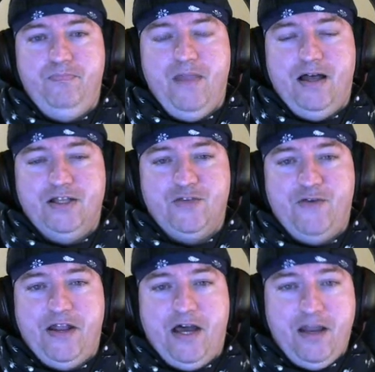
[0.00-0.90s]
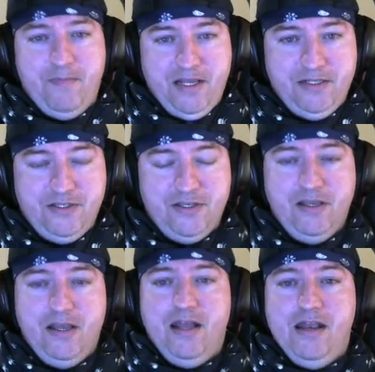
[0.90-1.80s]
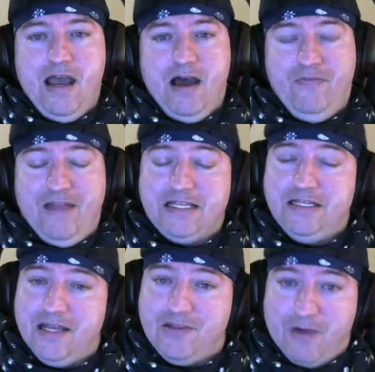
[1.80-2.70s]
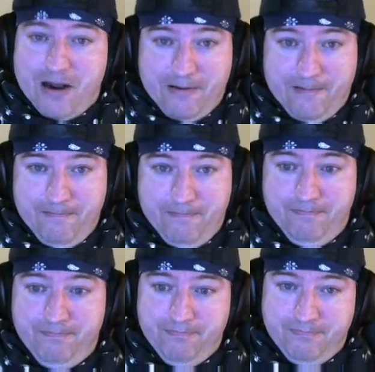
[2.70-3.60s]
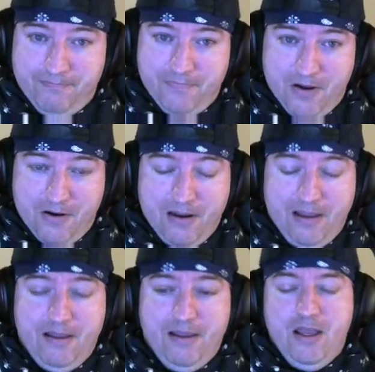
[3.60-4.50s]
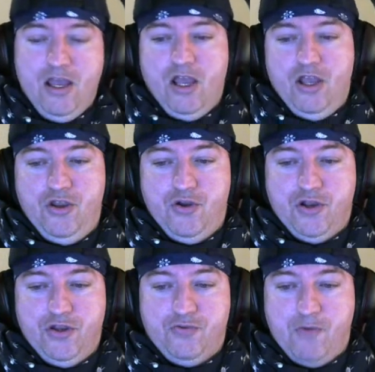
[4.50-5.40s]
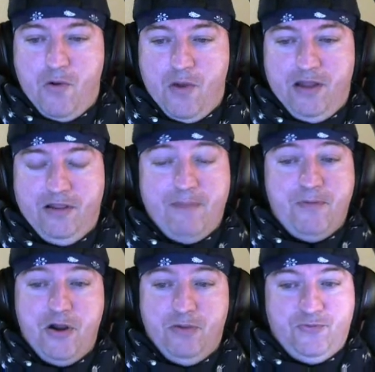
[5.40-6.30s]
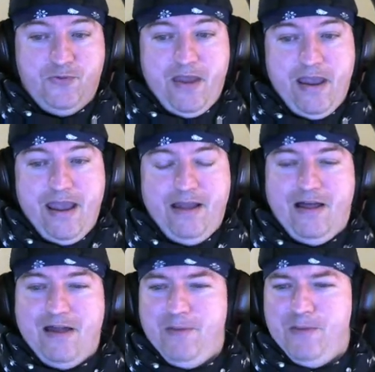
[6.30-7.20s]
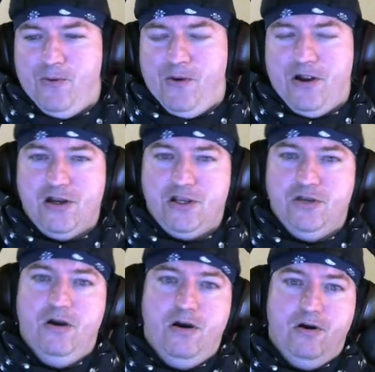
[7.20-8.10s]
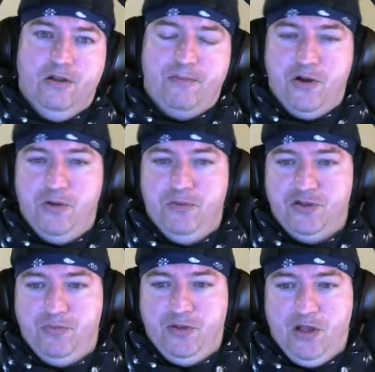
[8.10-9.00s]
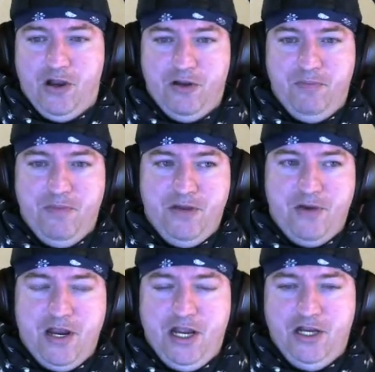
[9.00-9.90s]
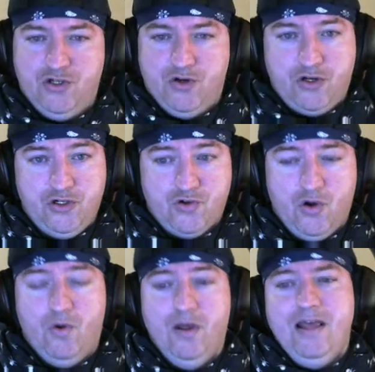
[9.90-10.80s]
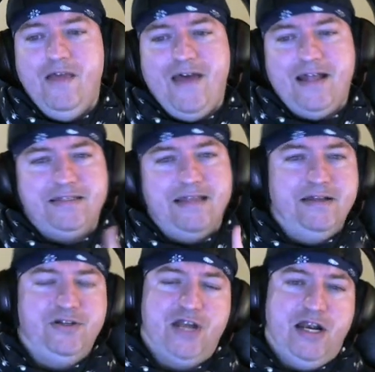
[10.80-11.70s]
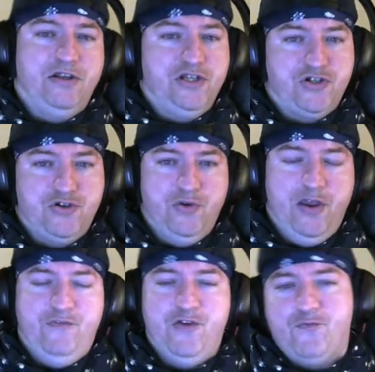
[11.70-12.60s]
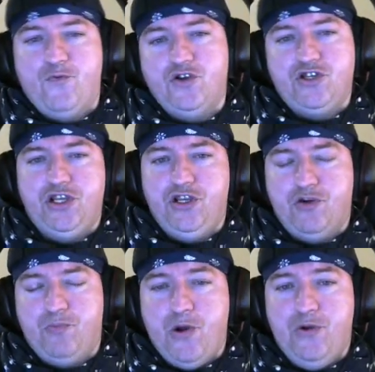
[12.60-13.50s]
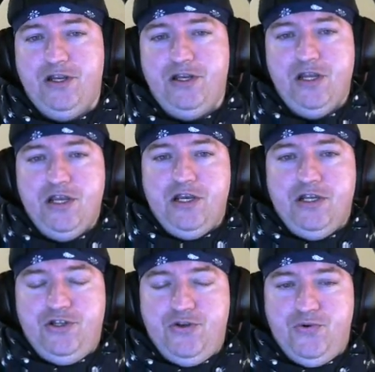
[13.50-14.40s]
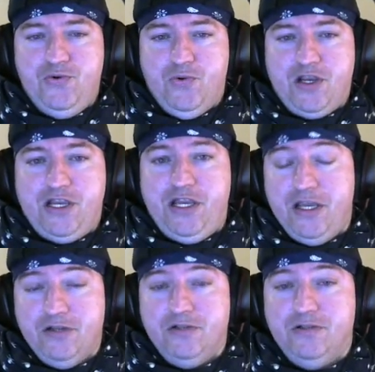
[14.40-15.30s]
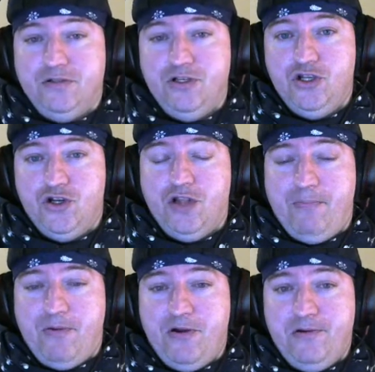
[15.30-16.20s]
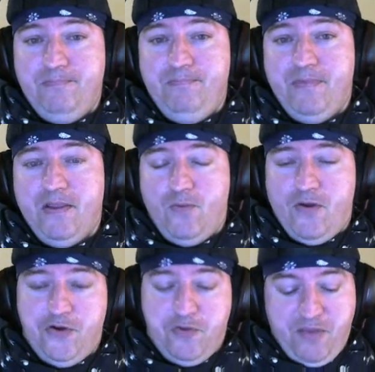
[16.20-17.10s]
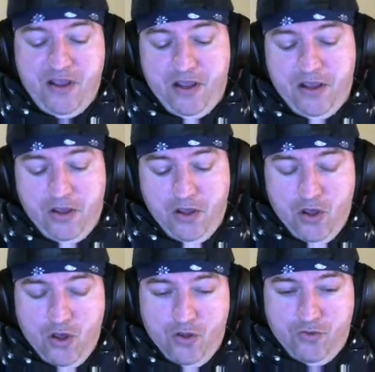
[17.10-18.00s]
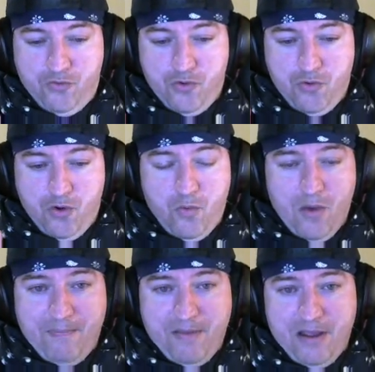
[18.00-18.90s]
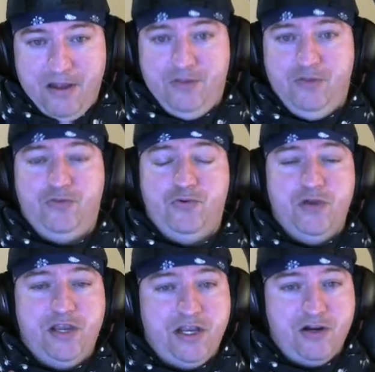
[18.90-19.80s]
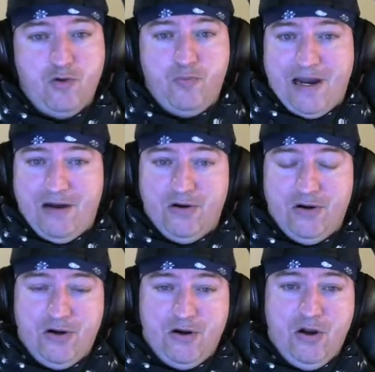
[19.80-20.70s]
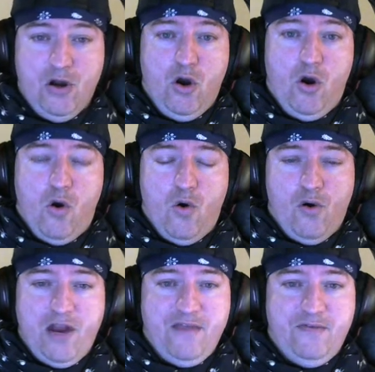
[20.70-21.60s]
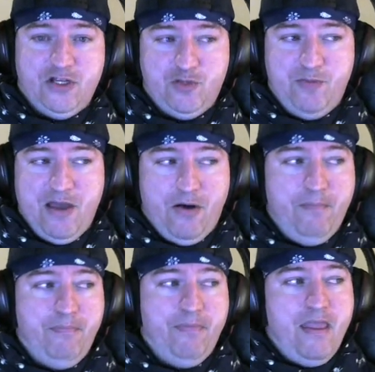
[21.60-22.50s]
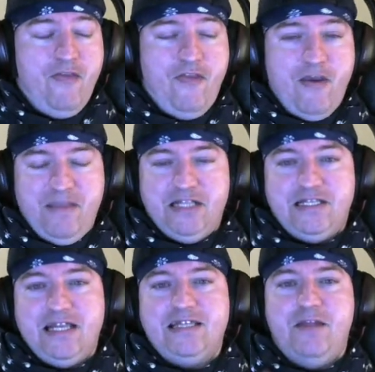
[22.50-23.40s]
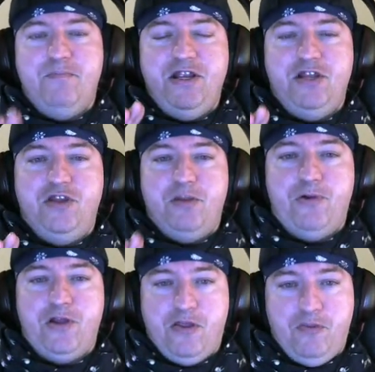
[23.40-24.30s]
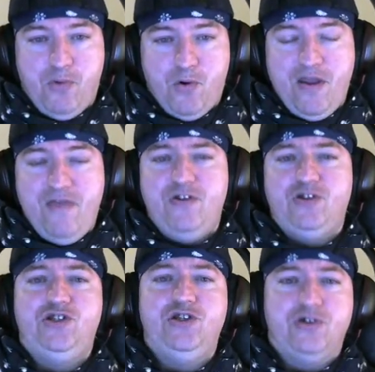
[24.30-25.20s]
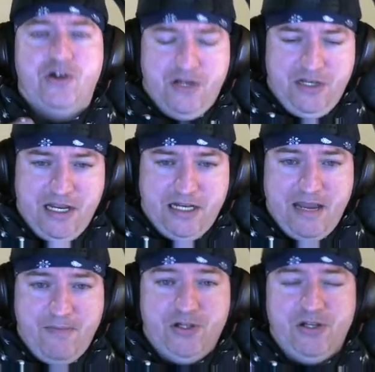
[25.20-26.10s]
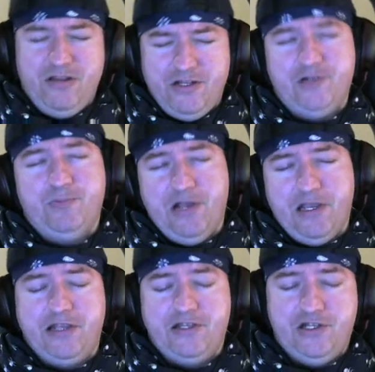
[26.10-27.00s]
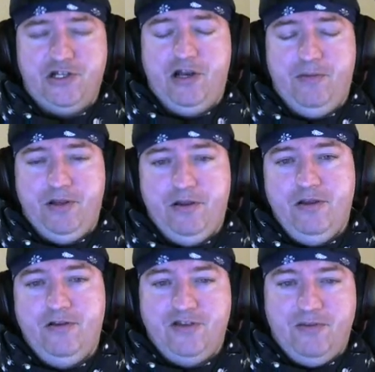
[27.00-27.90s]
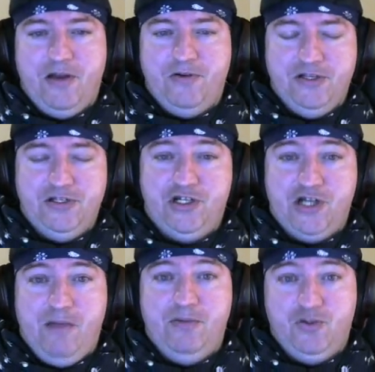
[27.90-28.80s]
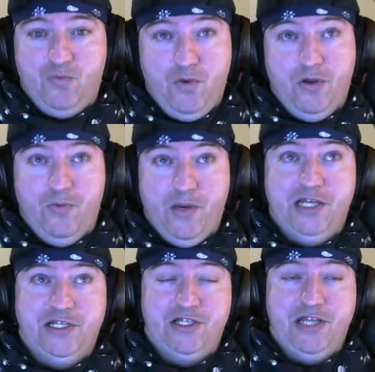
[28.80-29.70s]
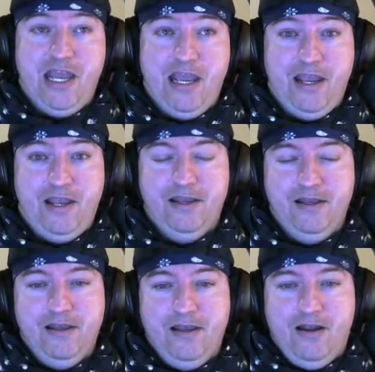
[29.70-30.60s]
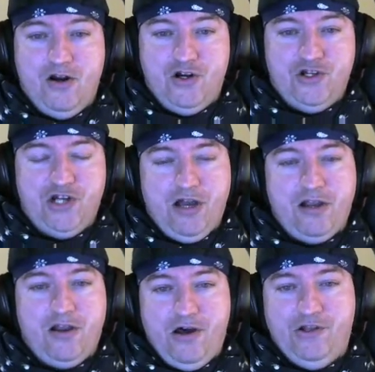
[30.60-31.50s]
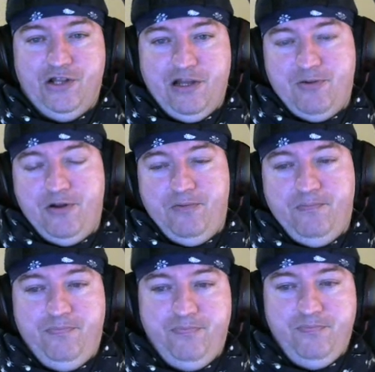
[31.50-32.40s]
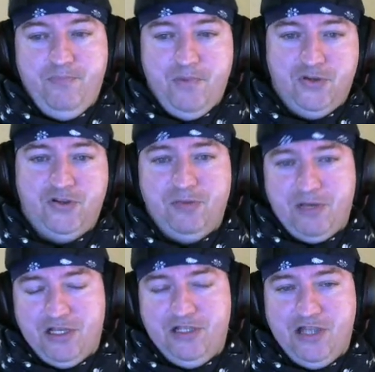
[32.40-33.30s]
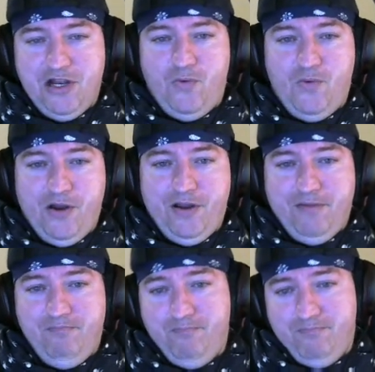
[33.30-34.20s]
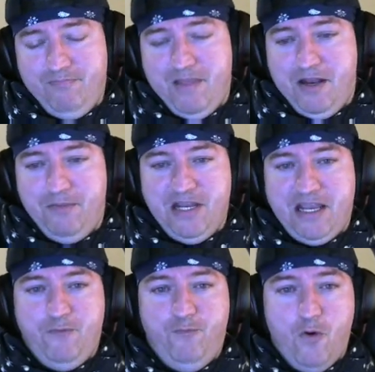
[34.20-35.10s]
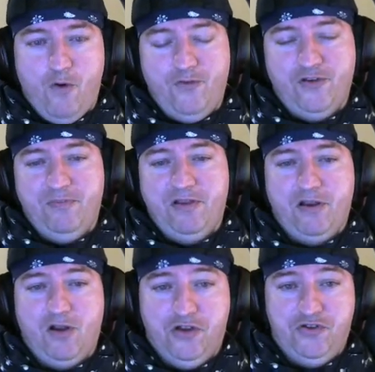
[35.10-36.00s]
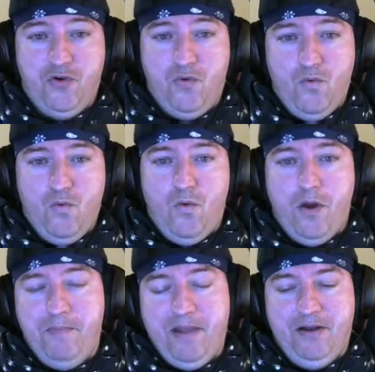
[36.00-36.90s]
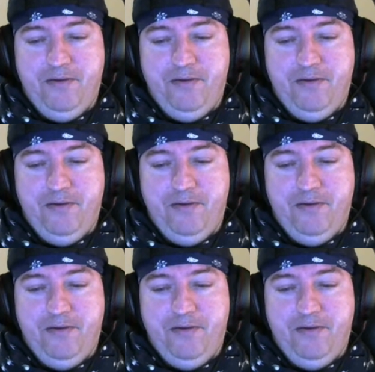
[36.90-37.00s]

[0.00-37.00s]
Savannah Hymens. Now, that's a Death Rattle. Alright? You could throw in Leper Gnomes for that. And a lot of people want to argue, oh, Leper Gnome doesn't belong in a mid-range or a control. That's not entirely true. If you're forcing your opponent to kill your Leper Gnome, whether it be through a weapon, through a hero power, or even a spell, that means that's not a minion they're putting on the board, and they're still going to take damage unless you're playing against the Shaman. Some odd reason, Shamans will waste a Earthshock on a Leper Gnome, mostly because they don't want to end up taking 4 for something that costs 1 mana.